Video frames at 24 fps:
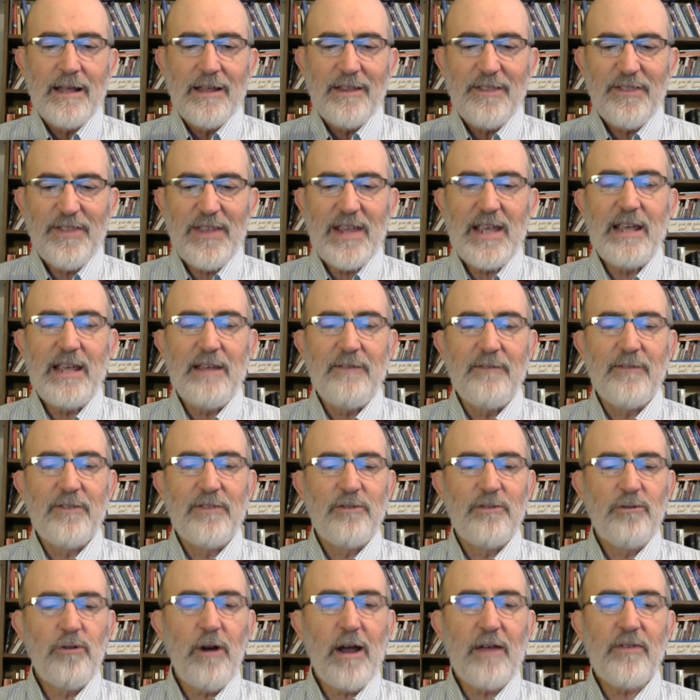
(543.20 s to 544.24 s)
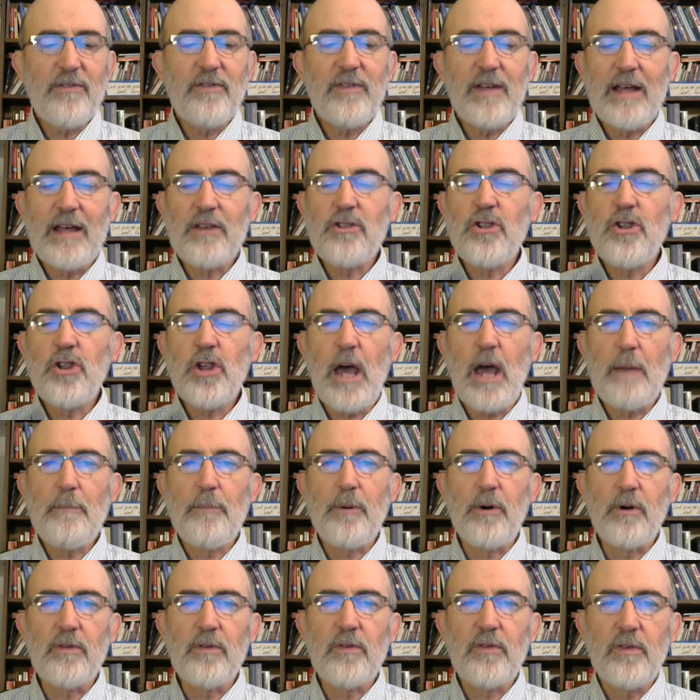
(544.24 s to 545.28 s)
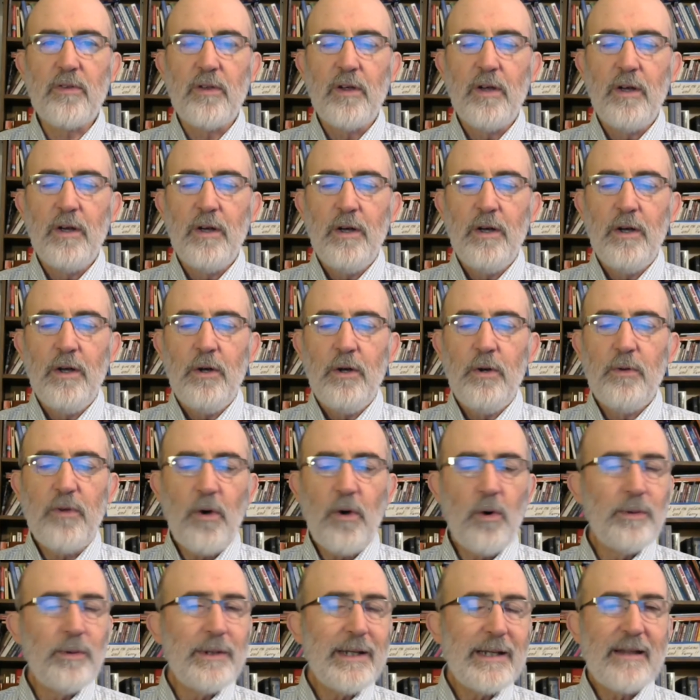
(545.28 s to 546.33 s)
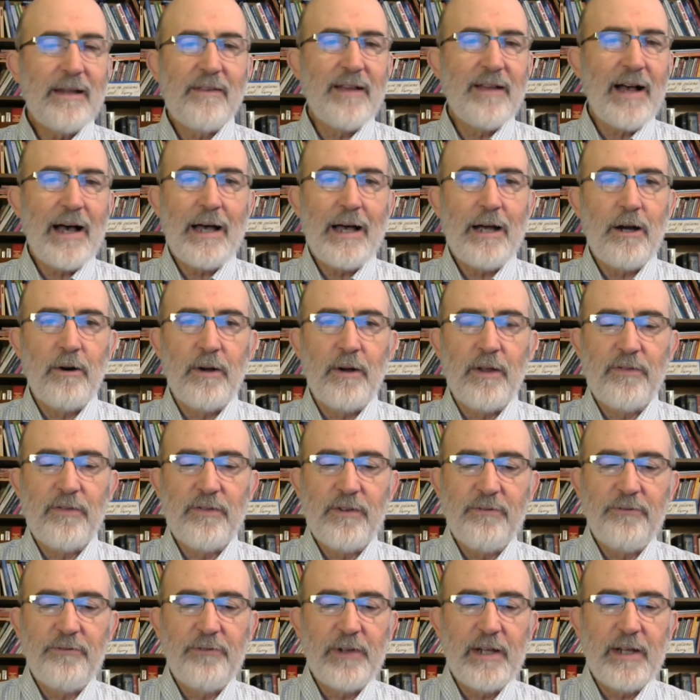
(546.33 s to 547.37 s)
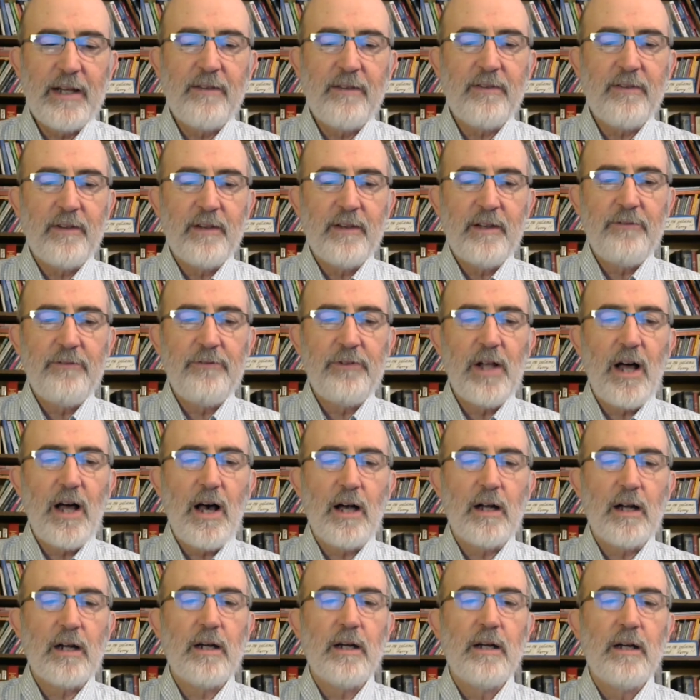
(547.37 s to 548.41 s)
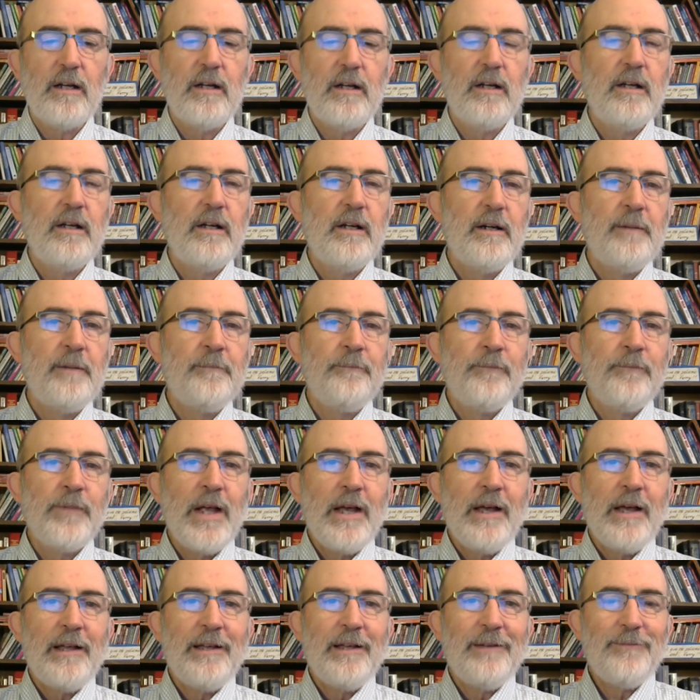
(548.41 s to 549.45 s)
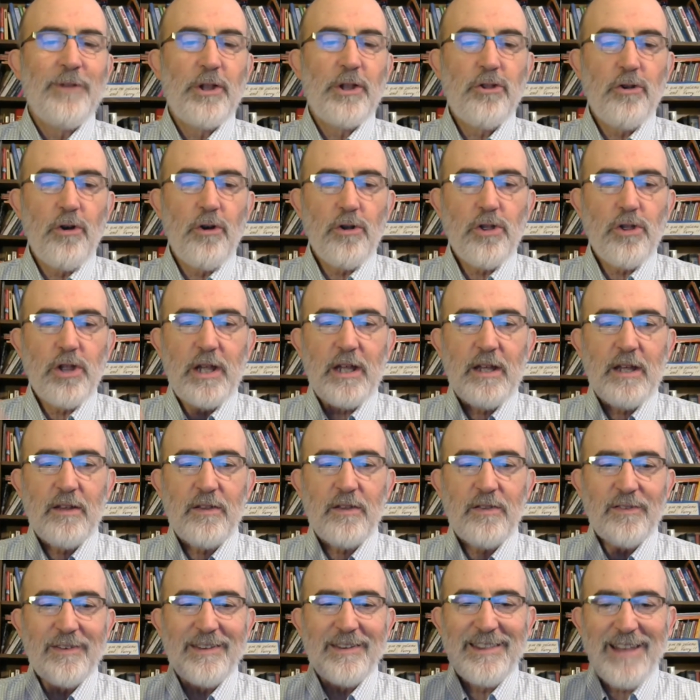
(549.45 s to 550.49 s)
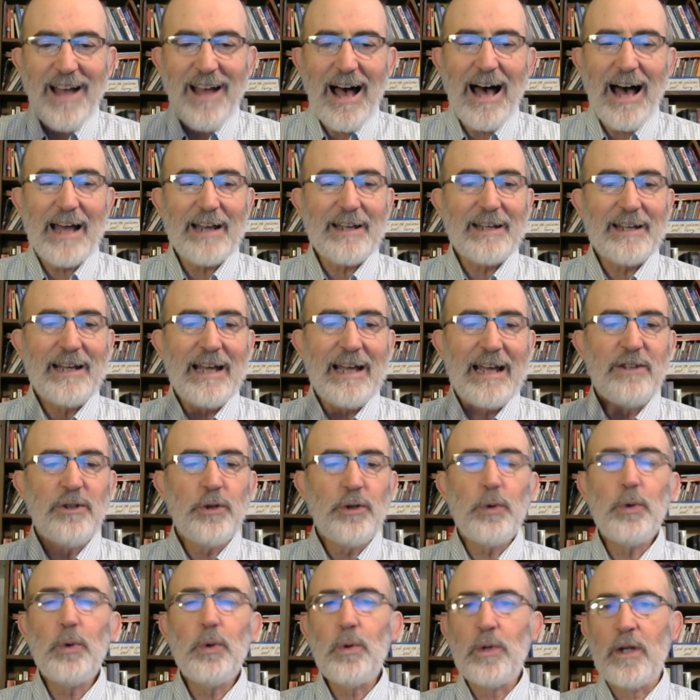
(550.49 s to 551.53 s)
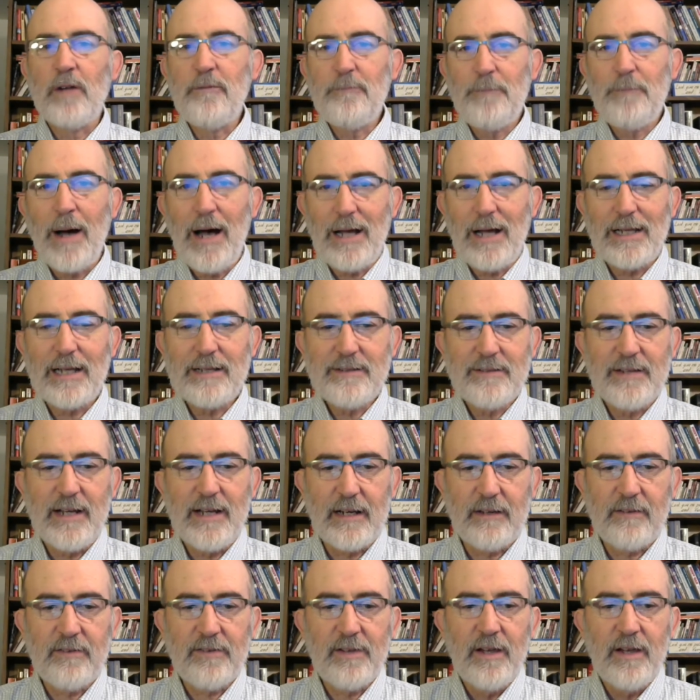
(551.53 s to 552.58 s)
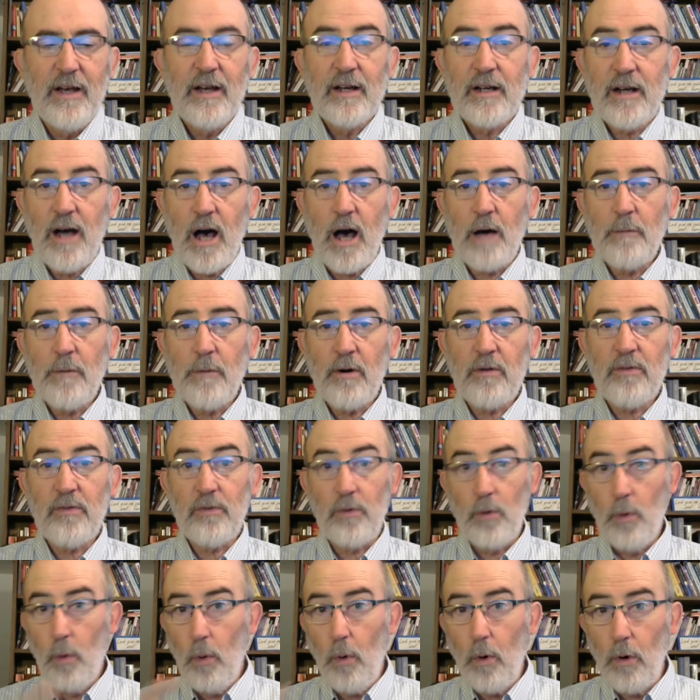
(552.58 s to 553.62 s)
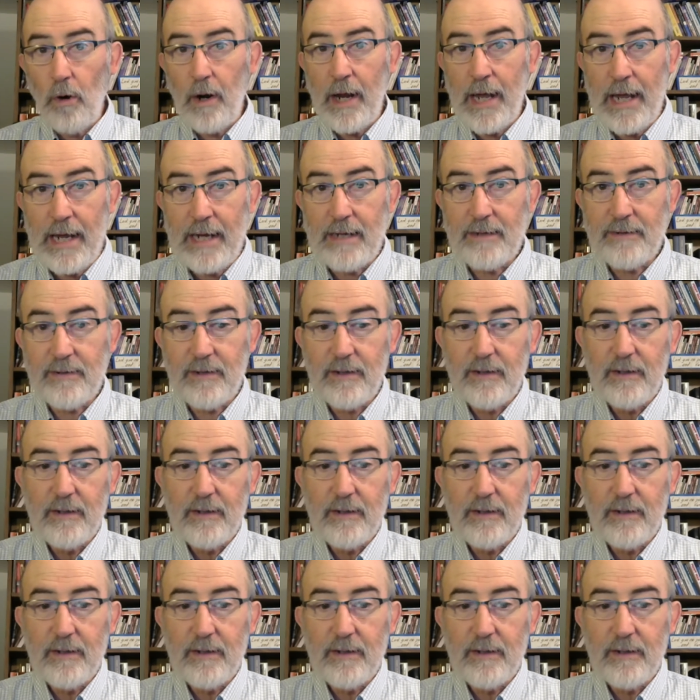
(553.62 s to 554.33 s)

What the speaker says: thieves dressed as shepherds, whose only desire is to fleece the flock. The church is not a tool of politics, commerce, or hate.